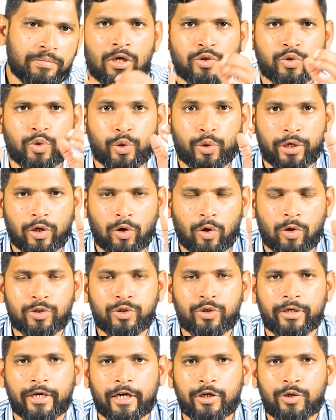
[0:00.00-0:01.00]
So you can
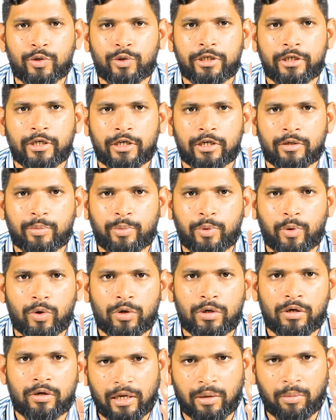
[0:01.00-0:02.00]
also get to see a
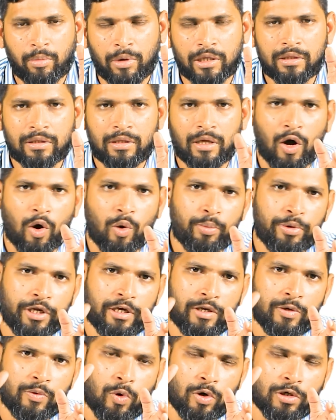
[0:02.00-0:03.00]
report in a month how many
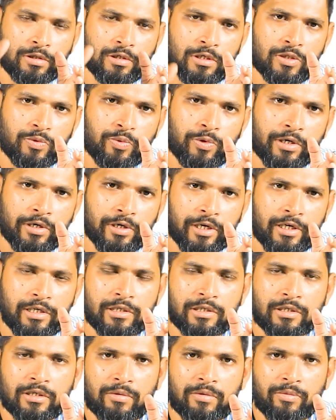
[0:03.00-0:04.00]
invoices were
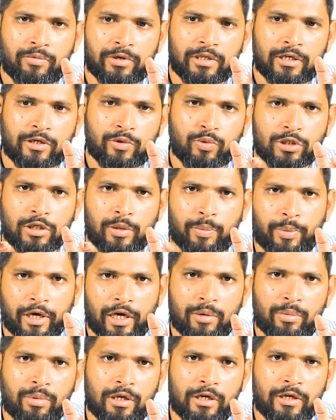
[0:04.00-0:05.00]
raised, whether it was a
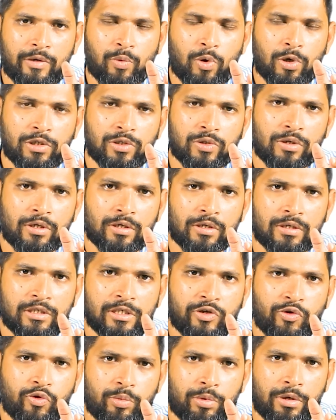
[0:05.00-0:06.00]
payable invoice or a
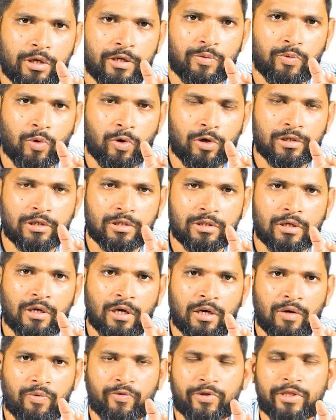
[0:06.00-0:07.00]
receivable invoice
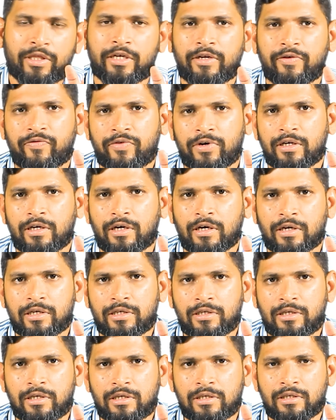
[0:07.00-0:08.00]
with different
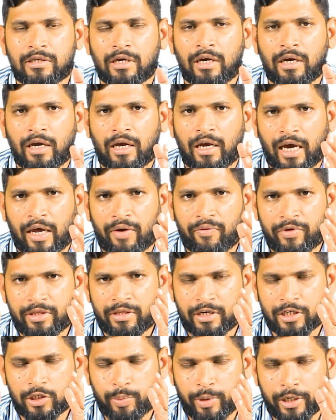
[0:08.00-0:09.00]
currencies. And with
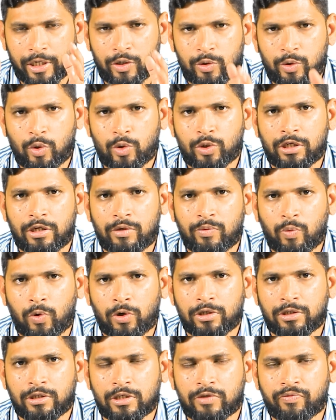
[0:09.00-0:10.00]
respect to those
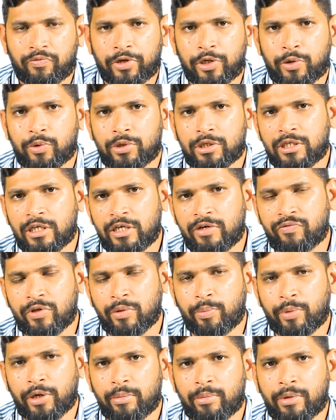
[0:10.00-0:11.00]
invoices, when you received the
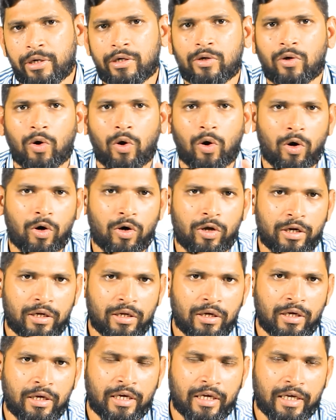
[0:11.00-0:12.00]
payment or
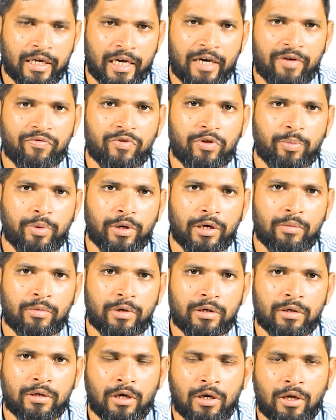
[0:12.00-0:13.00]
gave the
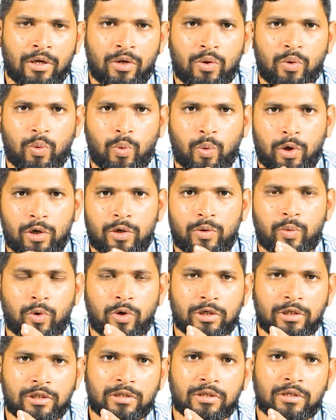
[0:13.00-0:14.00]
payment, what
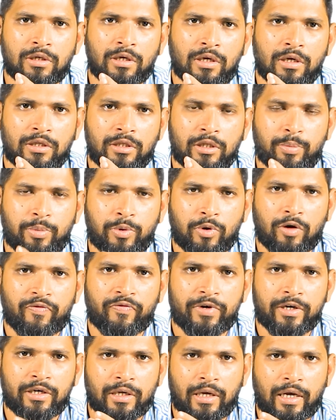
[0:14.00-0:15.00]
was the
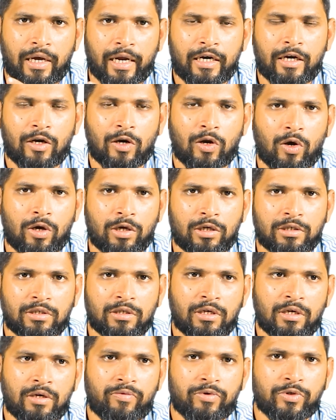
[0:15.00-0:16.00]
profit and loss
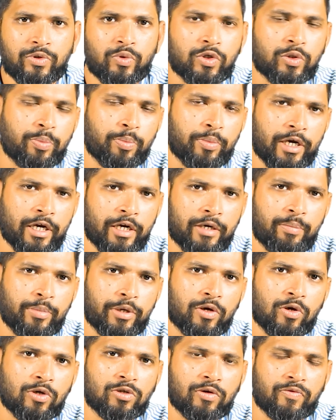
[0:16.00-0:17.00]
which was made
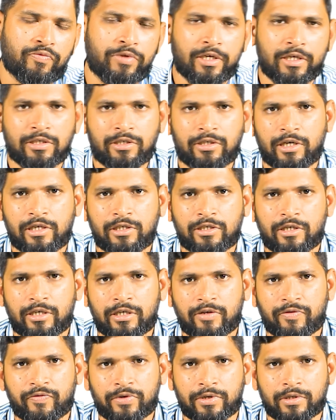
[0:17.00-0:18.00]
because of the exchange rate
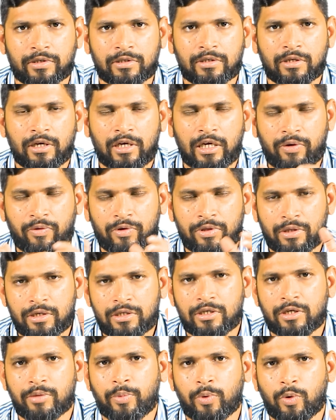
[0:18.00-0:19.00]
difference. Even
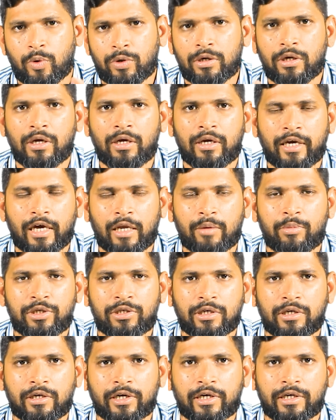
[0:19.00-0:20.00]
this report can be
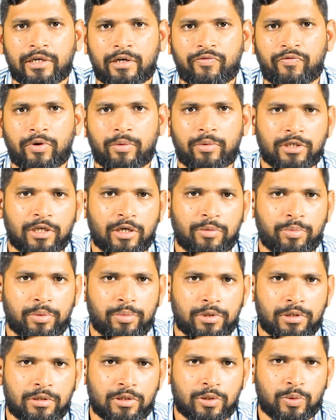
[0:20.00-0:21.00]
generated from SAP
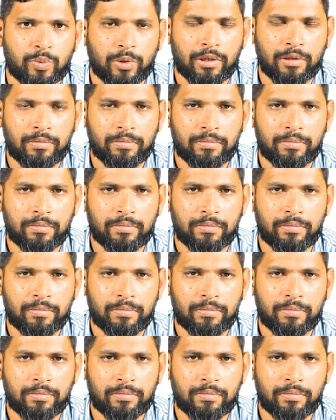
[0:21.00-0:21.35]
Business One.